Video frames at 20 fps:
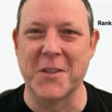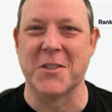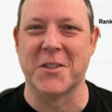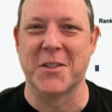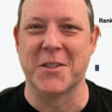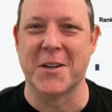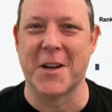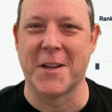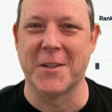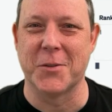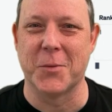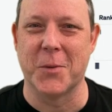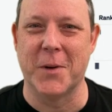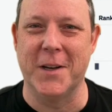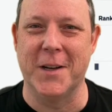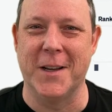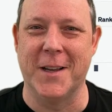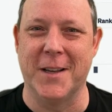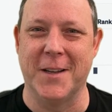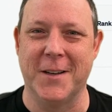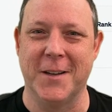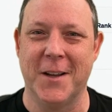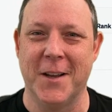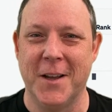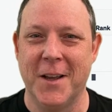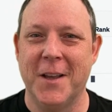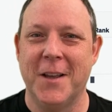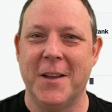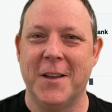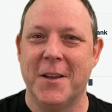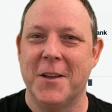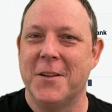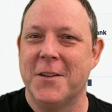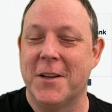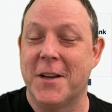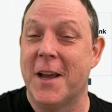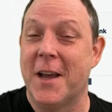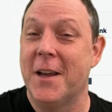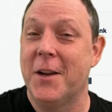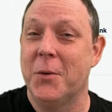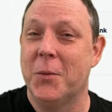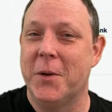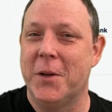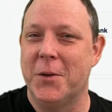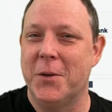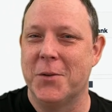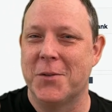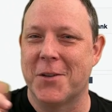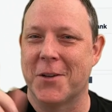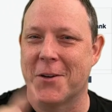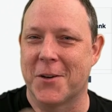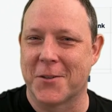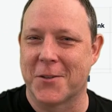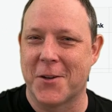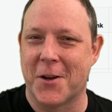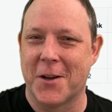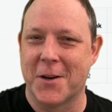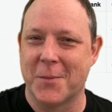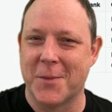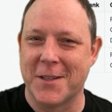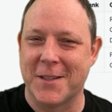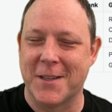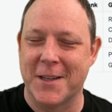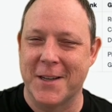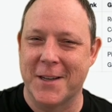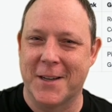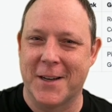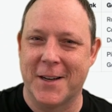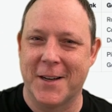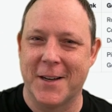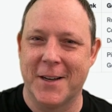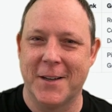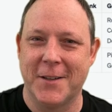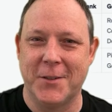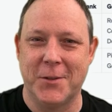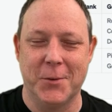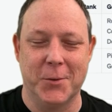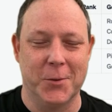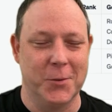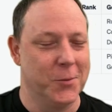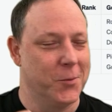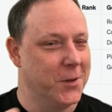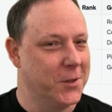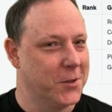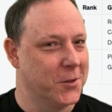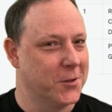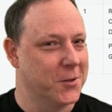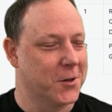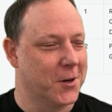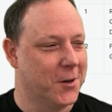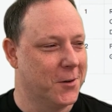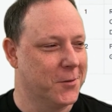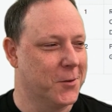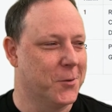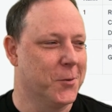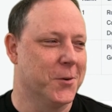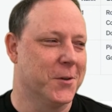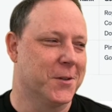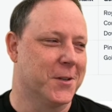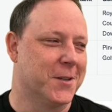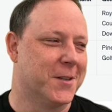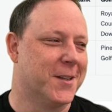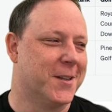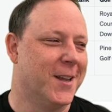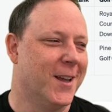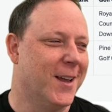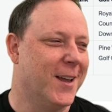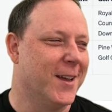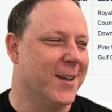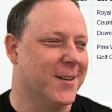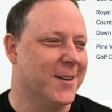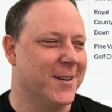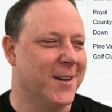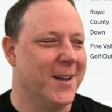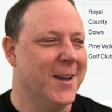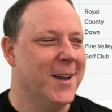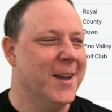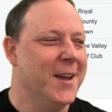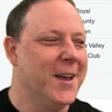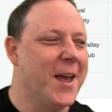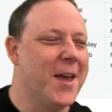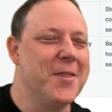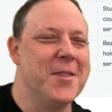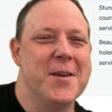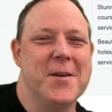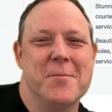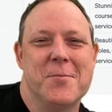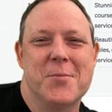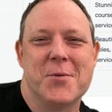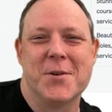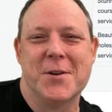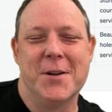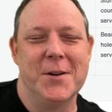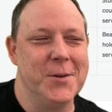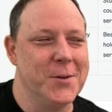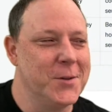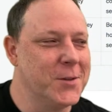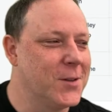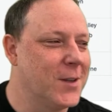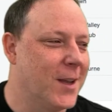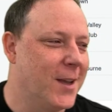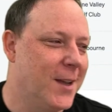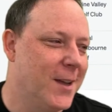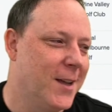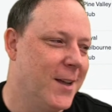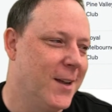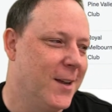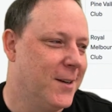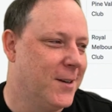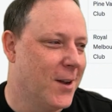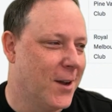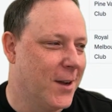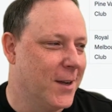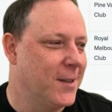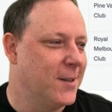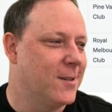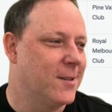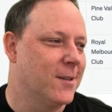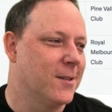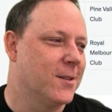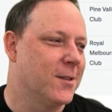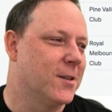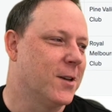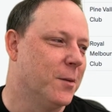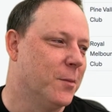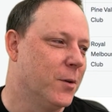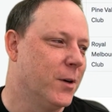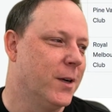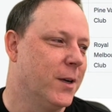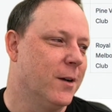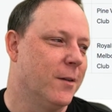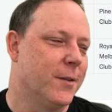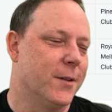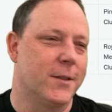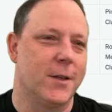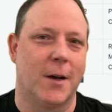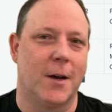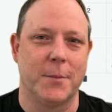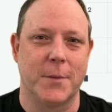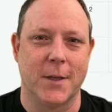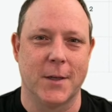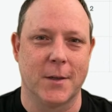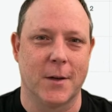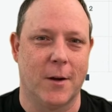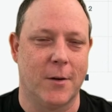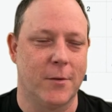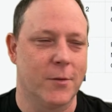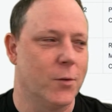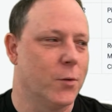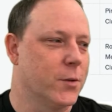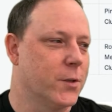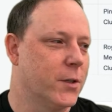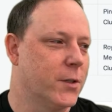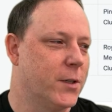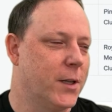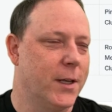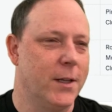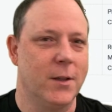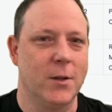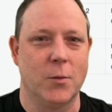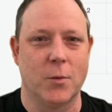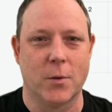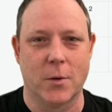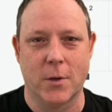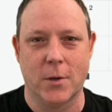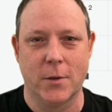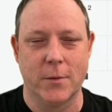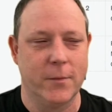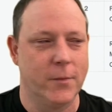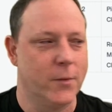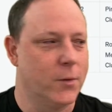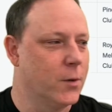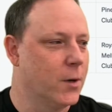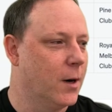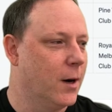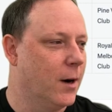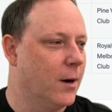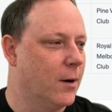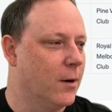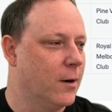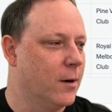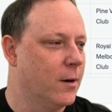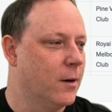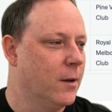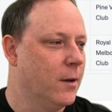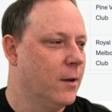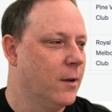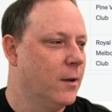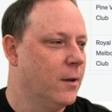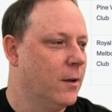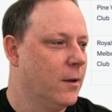This is a nice way to end. Today, we used an autonomous AI to research golf courses and then produce a nice summary of the top 10 golf courses in the world for our